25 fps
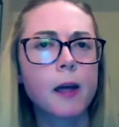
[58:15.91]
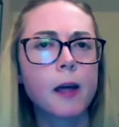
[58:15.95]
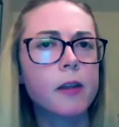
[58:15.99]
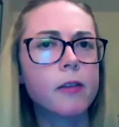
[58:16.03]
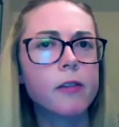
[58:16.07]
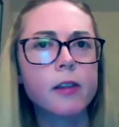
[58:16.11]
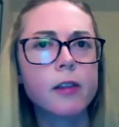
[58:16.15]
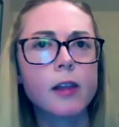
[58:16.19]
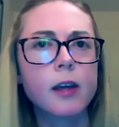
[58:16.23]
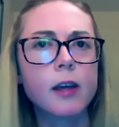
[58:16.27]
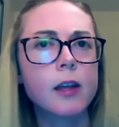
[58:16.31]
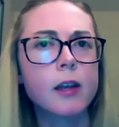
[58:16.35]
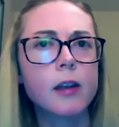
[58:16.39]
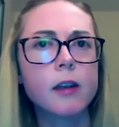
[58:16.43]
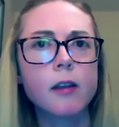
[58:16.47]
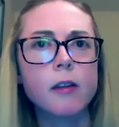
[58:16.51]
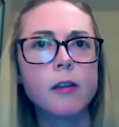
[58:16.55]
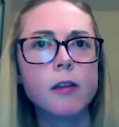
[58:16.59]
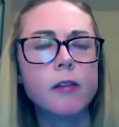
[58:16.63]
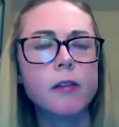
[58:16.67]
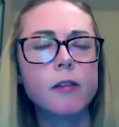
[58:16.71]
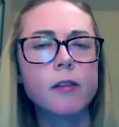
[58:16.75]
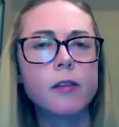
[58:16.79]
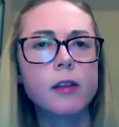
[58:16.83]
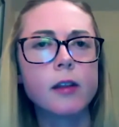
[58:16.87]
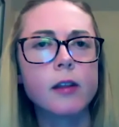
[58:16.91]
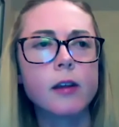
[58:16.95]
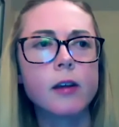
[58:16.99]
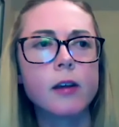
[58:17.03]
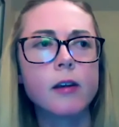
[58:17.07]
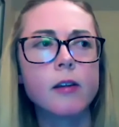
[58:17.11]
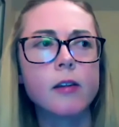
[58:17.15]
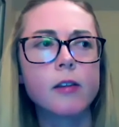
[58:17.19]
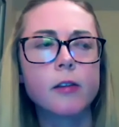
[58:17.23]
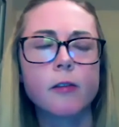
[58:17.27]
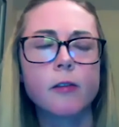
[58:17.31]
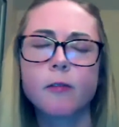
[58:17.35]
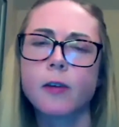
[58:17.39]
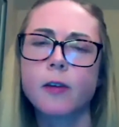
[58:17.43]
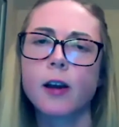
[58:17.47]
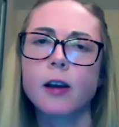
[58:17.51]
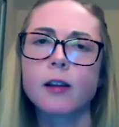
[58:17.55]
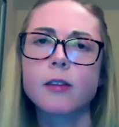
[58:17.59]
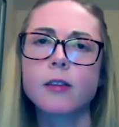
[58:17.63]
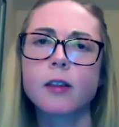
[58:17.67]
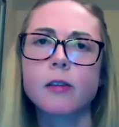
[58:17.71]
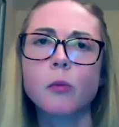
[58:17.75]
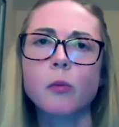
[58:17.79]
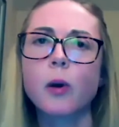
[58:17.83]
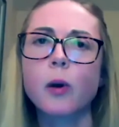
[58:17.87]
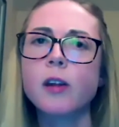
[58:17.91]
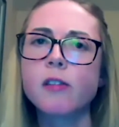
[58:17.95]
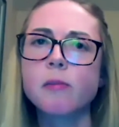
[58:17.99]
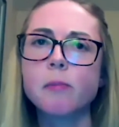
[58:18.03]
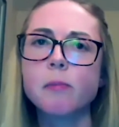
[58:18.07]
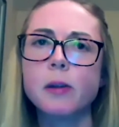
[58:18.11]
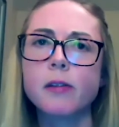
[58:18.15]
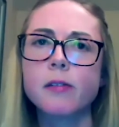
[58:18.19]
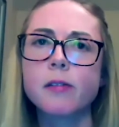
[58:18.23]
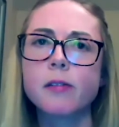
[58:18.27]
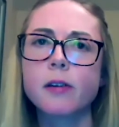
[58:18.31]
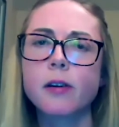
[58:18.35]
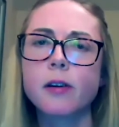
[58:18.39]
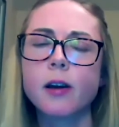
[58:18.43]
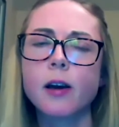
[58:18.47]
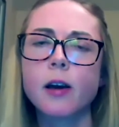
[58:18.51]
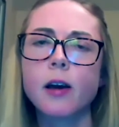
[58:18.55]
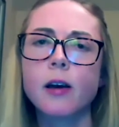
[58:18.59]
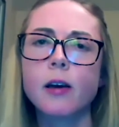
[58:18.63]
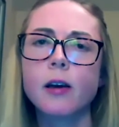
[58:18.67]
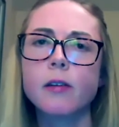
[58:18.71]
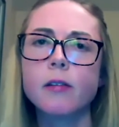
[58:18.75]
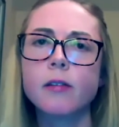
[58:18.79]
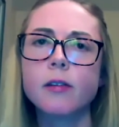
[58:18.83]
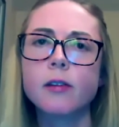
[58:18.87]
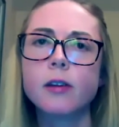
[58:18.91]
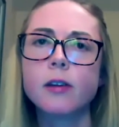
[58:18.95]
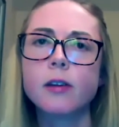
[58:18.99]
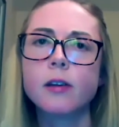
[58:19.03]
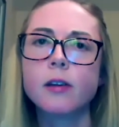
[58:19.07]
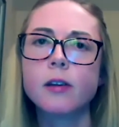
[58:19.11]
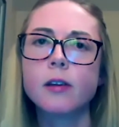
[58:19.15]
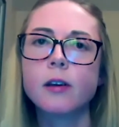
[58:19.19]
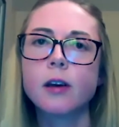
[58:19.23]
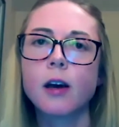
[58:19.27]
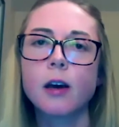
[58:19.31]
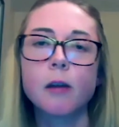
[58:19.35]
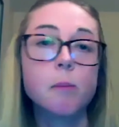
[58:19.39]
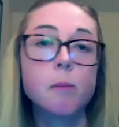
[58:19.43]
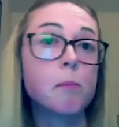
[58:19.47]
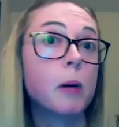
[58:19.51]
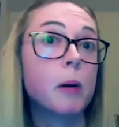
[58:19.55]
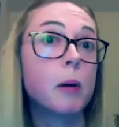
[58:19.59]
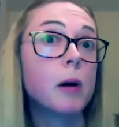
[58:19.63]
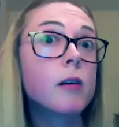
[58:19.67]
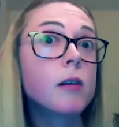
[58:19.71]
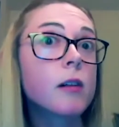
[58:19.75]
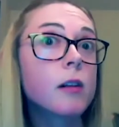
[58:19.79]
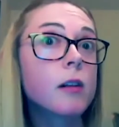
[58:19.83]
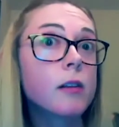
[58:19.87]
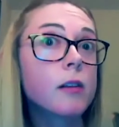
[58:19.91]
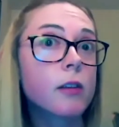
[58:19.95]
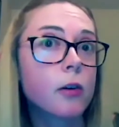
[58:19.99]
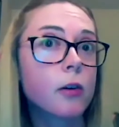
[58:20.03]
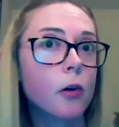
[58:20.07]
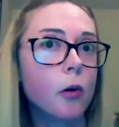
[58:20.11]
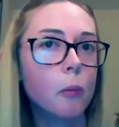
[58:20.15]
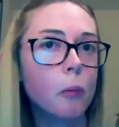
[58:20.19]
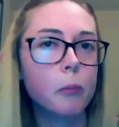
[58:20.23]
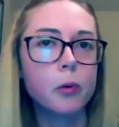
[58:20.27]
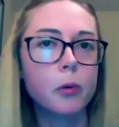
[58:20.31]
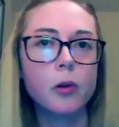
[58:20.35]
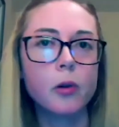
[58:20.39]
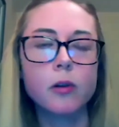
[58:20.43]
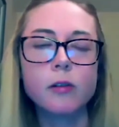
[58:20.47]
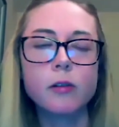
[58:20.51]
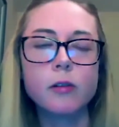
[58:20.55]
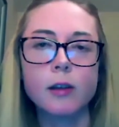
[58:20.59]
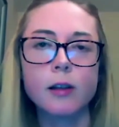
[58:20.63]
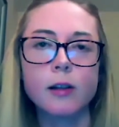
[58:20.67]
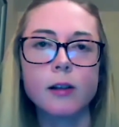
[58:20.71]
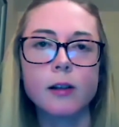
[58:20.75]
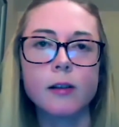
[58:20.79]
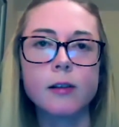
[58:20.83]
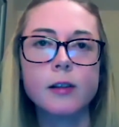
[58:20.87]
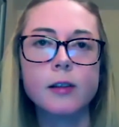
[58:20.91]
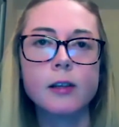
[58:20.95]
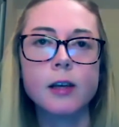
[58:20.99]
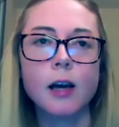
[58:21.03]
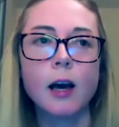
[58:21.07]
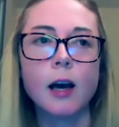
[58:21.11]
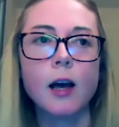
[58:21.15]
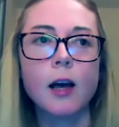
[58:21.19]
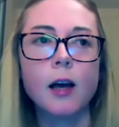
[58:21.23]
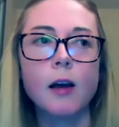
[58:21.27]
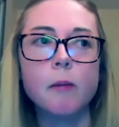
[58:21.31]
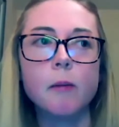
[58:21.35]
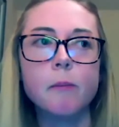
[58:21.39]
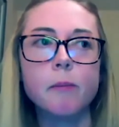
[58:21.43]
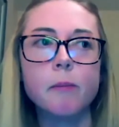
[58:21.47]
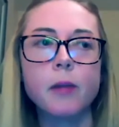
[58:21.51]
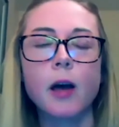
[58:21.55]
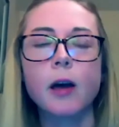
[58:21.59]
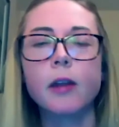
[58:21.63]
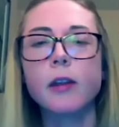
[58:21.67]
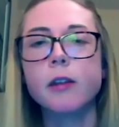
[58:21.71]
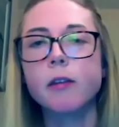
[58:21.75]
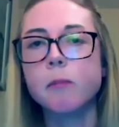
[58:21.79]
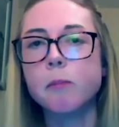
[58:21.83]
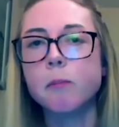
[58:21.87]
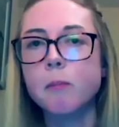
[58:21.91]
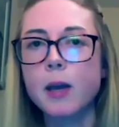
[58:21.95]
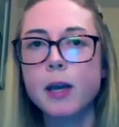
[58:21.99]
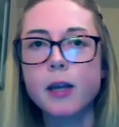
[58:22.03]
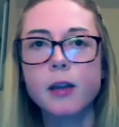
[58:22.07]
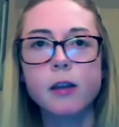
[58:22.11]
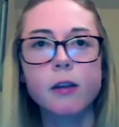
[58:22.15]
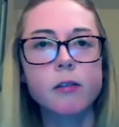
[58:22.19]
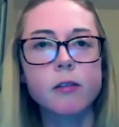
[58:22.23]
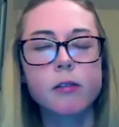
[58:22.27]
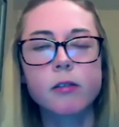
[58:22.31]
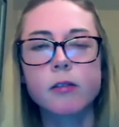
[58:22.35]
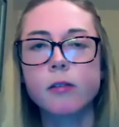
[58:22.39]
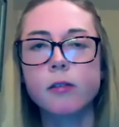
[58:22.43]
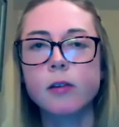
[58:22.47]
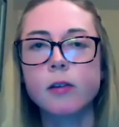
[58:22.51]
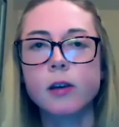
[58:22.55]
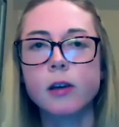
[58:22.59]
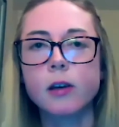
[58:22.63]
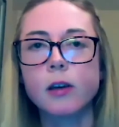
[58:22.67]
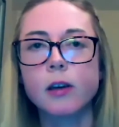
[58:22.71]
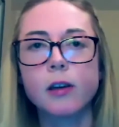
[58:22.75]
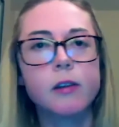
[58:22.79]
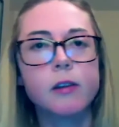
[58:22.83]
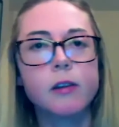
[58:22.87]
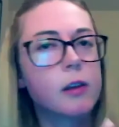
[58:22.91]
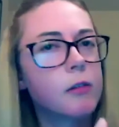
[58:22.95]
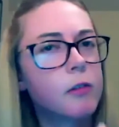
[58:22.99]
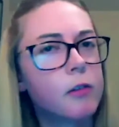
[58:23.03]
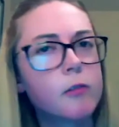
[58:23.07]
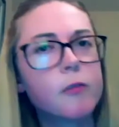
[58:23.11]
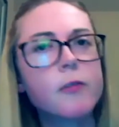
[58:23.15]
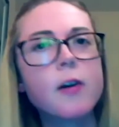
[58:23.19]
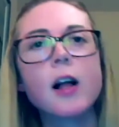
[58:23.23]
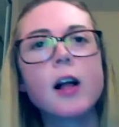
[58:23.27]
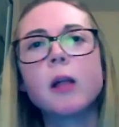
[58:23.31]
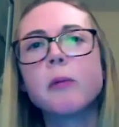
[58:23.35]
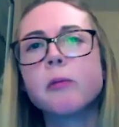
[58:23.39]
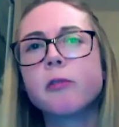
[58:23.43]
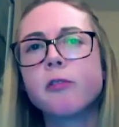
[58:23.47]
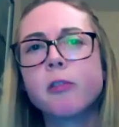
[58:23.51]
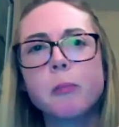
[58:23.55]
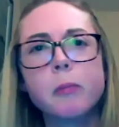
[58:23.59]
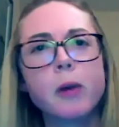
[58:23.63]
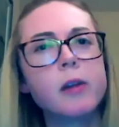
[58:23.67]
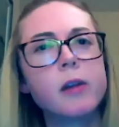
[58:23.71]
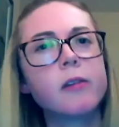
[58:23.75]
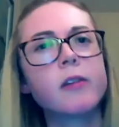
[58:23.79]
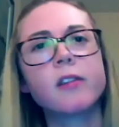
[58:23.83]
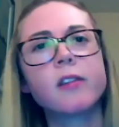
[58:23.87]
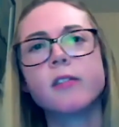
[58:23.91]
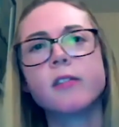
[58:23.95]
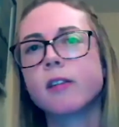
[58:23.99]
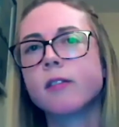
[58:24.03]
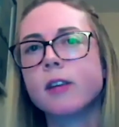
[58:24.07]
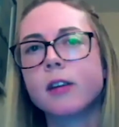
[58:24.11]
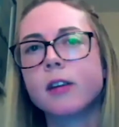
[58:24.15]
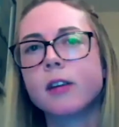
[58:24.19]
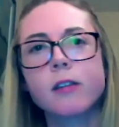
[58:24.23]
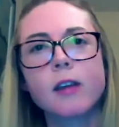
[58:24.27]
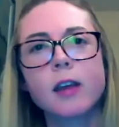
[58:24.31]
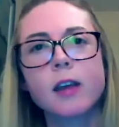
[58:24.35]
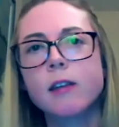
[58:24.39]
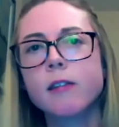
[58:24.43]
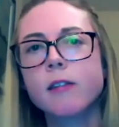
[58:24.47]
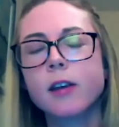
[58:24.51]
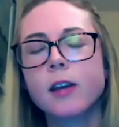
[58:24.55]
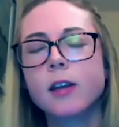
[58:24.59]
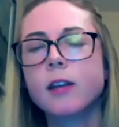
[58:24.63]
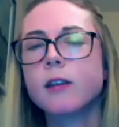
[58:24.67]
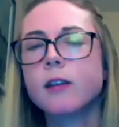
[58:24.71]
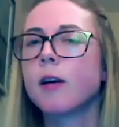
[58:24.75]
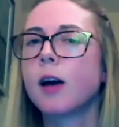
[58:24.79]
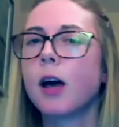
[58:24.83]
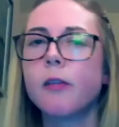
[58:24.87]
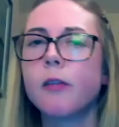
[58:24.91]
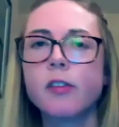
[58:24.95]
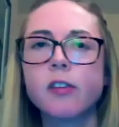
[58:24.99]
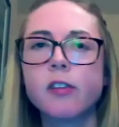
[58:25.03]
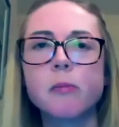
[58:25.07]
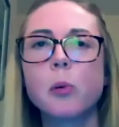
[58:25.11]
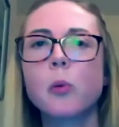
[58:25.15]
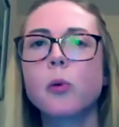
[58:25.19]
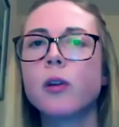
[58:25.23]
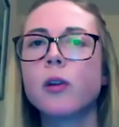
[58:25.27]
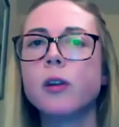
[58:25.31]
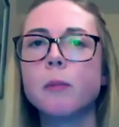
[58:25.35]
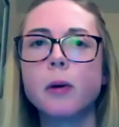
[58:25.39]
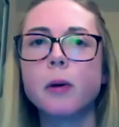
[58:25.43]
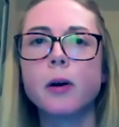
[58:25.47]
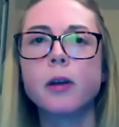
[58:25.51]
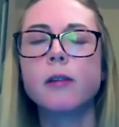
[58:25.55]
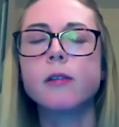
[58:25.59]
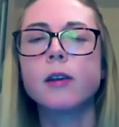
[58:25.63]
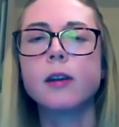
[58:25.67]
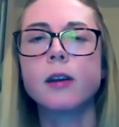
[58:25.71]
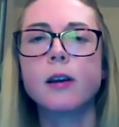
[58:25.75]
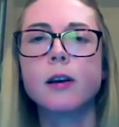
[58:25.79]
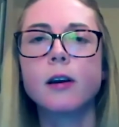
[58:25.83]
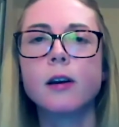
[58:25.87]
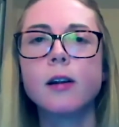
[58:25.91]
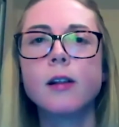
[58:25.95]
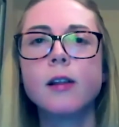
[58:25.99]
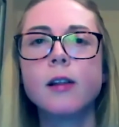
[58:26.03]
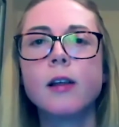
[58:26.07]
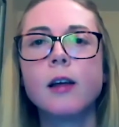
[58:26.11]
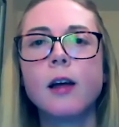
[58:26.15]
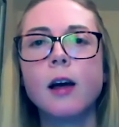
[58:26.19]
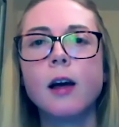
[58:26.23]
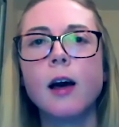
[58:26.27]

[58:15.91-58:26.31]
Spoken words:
and then the fact that Westminster had bungled the Home Rule deal and had made it developed from 1916 to 18, I haven't spoken about it here,